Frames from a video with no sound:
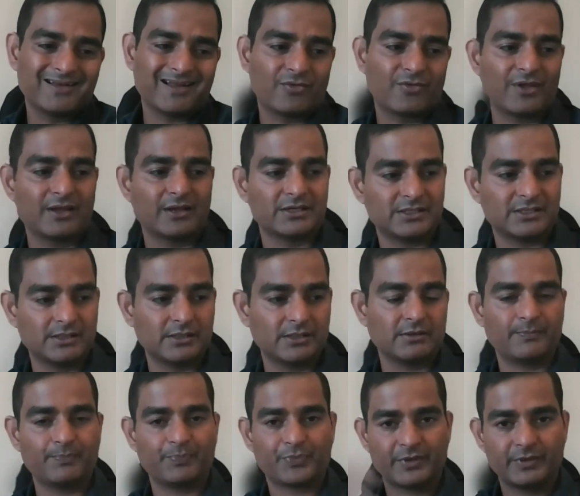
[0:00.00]
I think
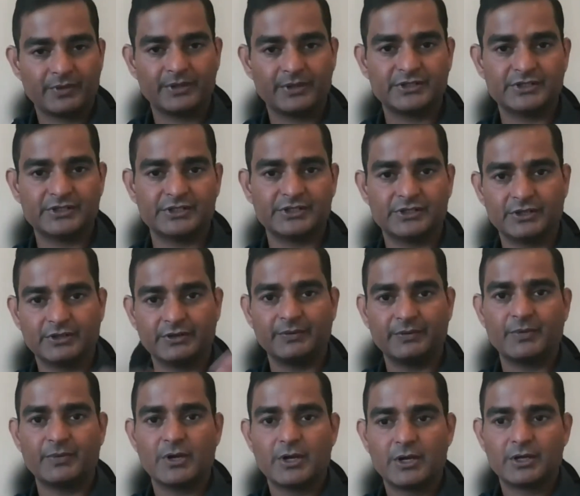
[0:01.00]

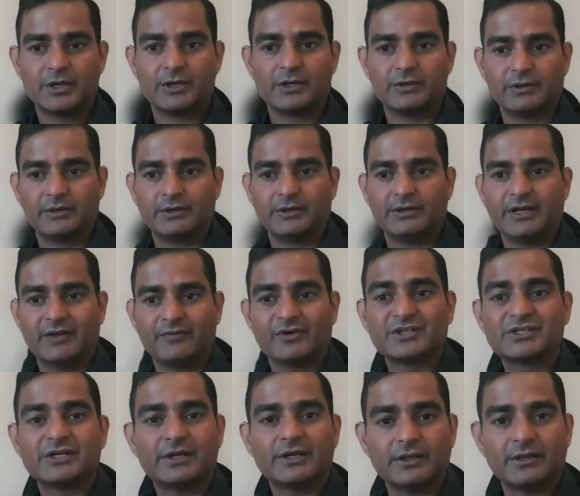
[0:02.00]
the
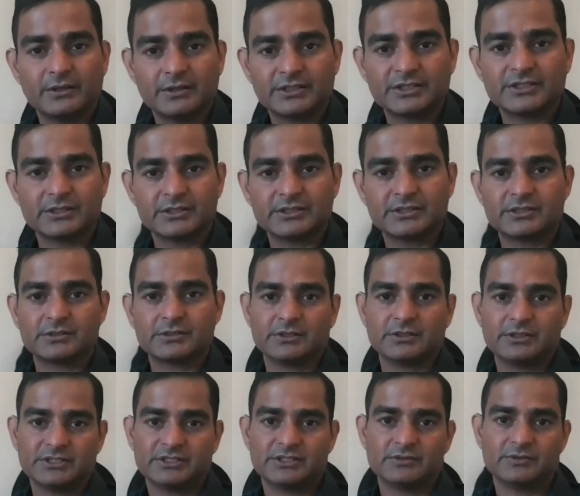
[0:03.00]
diversity is
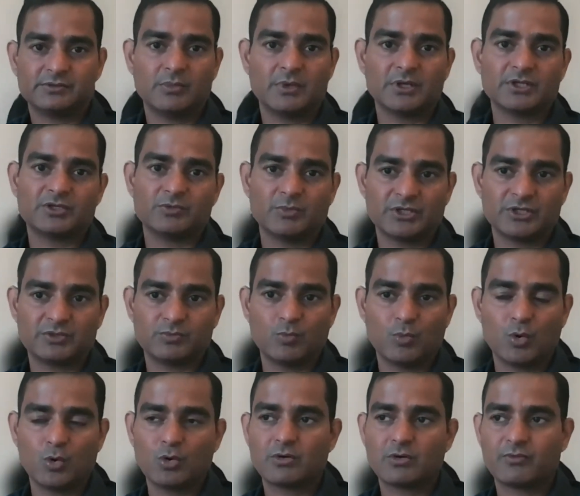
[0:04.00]
much, much
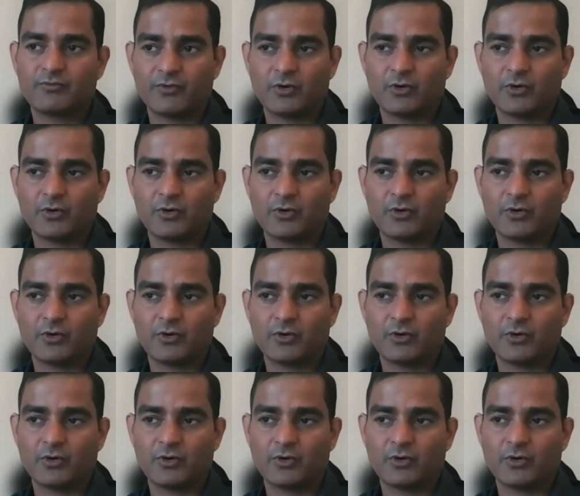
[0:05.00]
more.